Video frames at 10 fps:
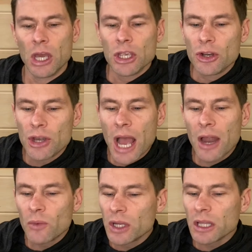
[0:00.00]
You're
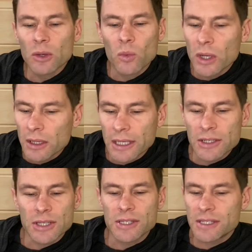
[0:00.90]
not really willing
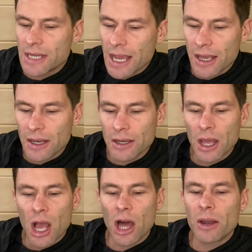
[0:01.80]
to stand
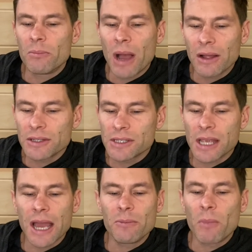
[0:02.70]
on a
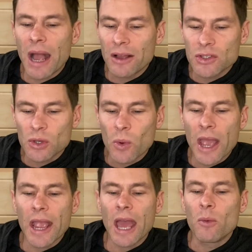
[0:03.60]
mountainside miles
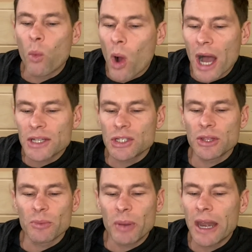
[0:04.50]
away and watch
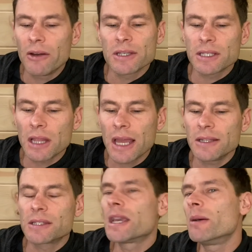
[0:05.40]
the Paris
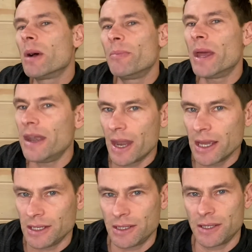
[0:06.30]
lights come up at
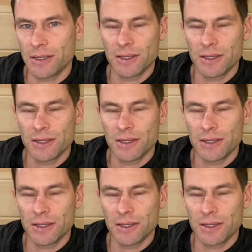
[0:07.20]
night.